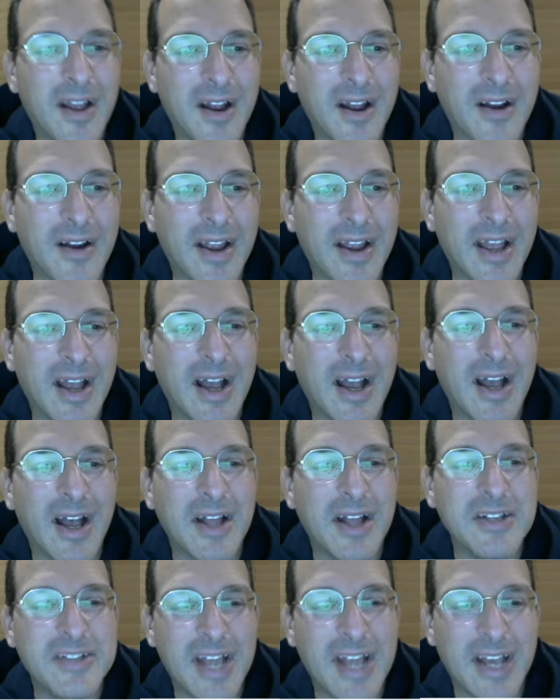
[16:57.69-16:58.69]
All right,
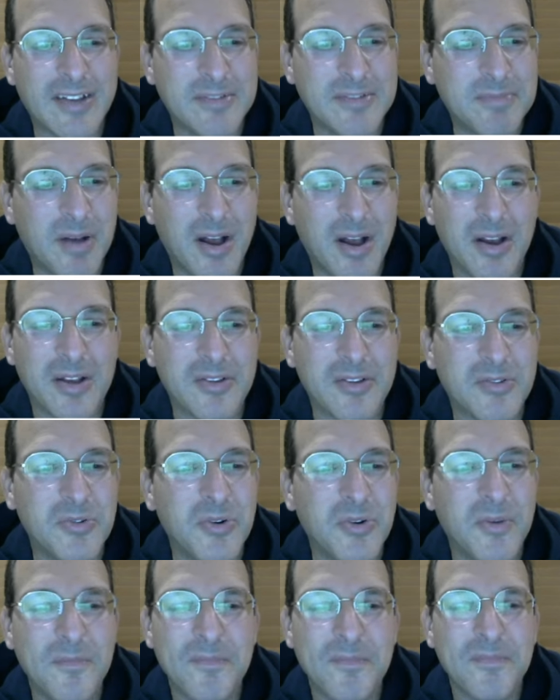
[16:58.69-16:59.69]
uh, Jackson Pollock is
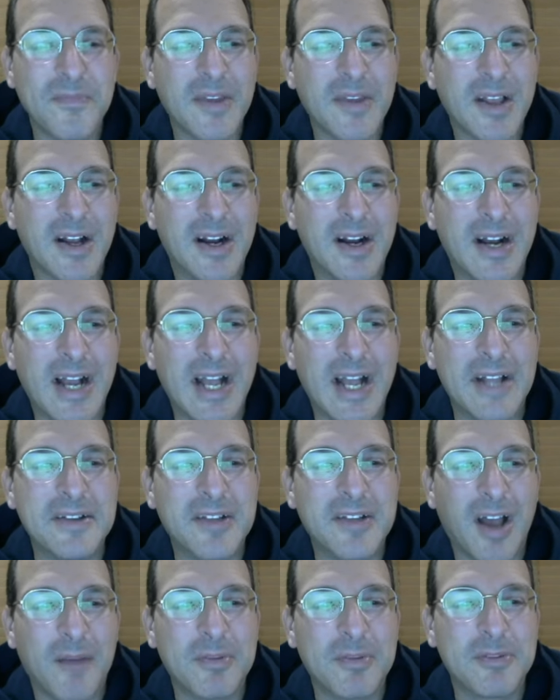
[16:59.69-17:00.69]
cool, and
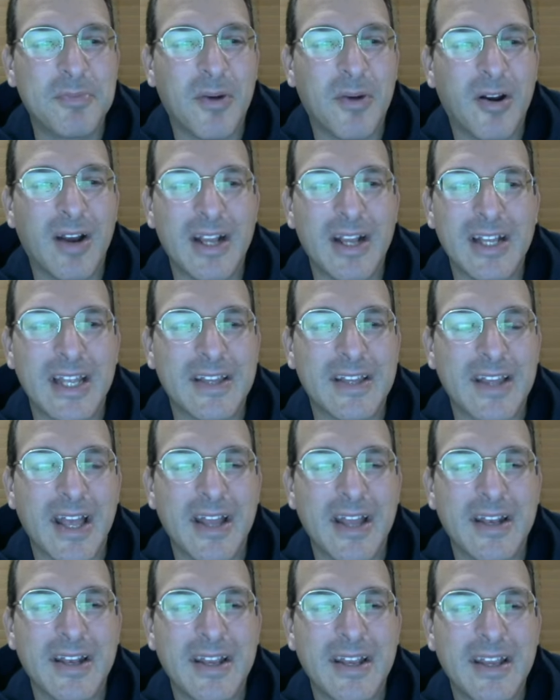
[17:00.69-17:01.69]
Tapas Bar, I like that.